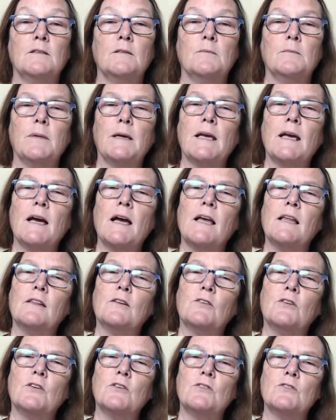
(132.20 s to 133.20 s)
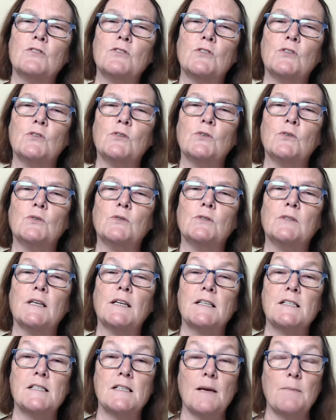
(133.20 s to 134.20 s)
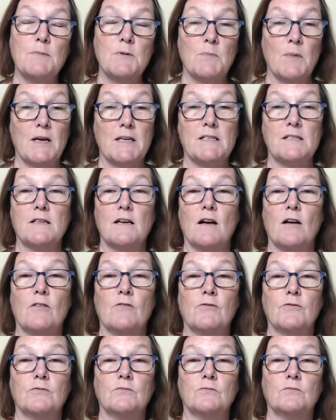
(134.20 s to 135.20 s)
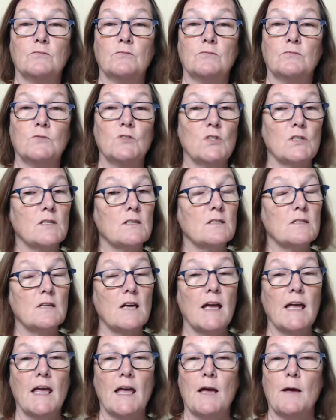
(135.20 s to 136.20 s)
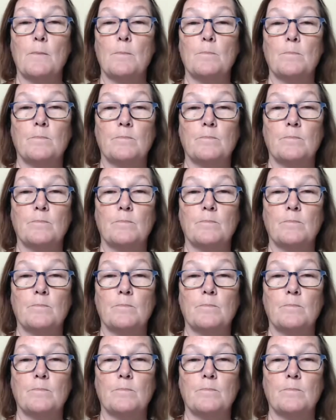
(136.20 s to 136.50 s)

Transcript: May I learn to accept myself just as I am.